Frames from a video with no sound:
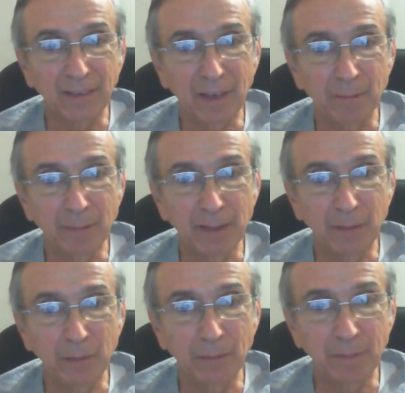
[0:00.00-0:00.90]
company
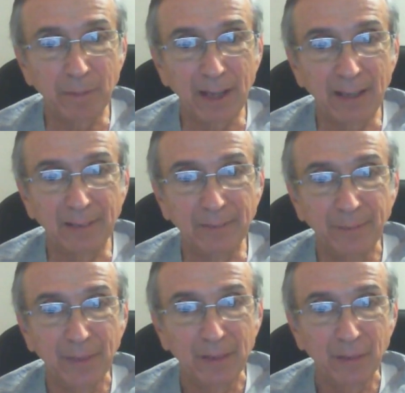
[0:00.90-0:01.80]
would be made
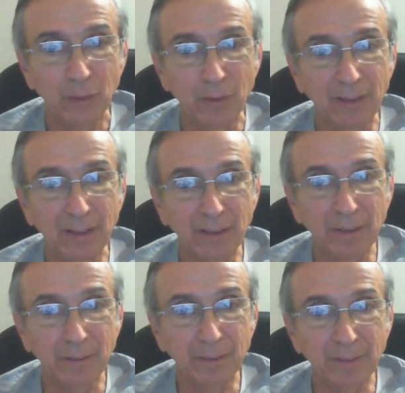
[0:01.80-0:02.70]
or
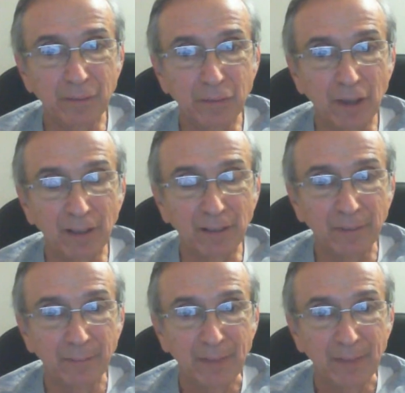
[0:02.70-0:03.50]
another drug.